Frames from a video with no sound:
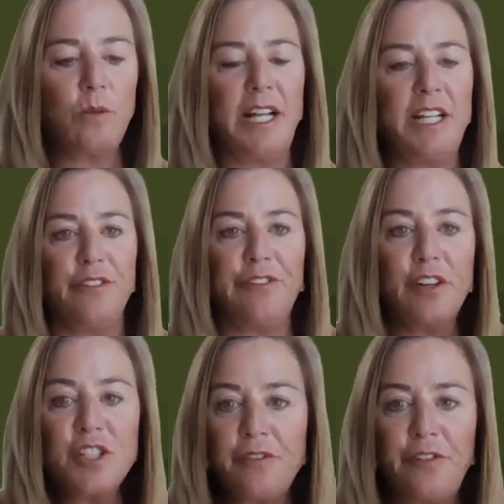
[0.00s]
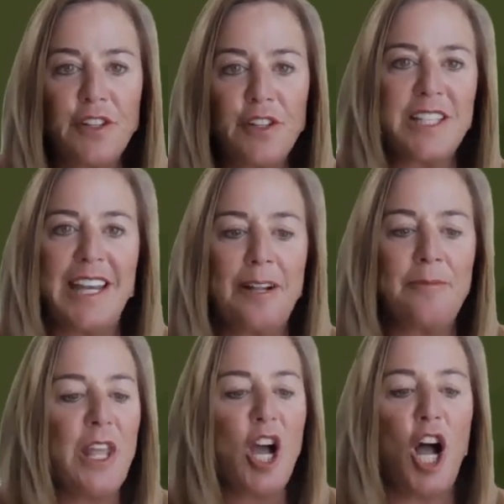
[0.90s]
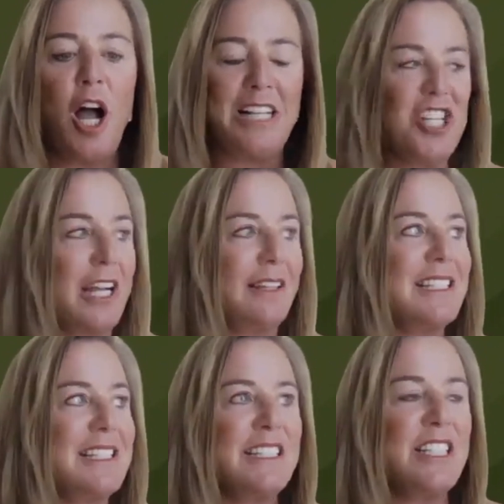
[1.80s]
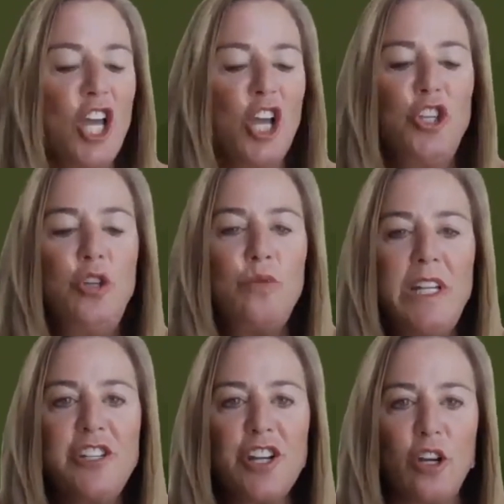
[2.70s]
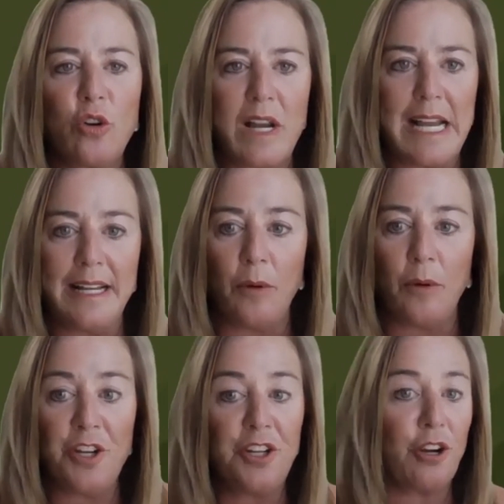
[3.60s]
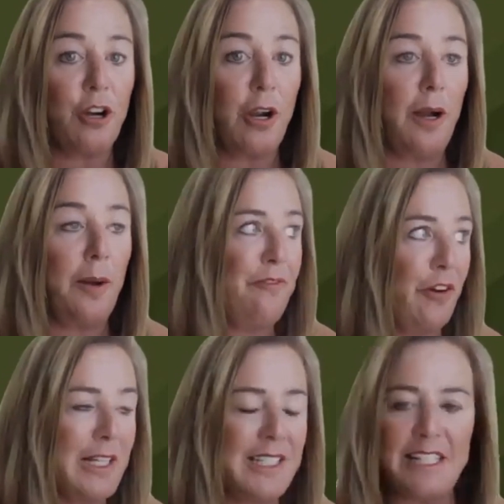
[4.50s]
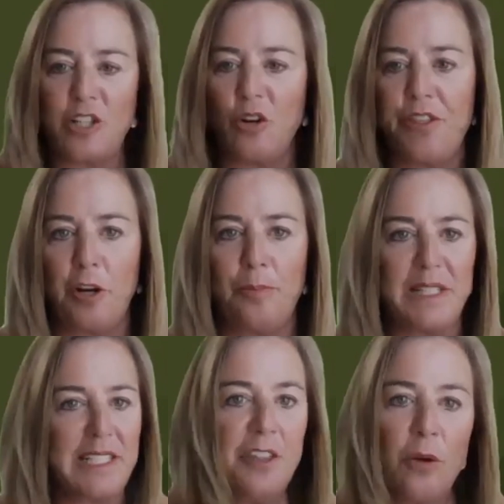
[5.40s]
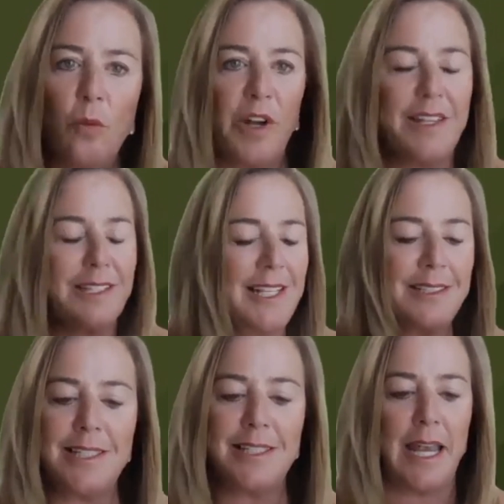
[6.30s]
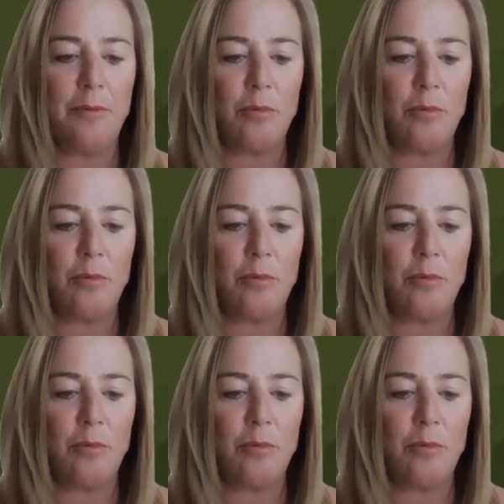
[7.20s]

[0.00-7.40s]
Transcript: what I do. First thing on my checklist is you need to greet. Now, whether you're a front desk or therapist, either one of these, it's the same,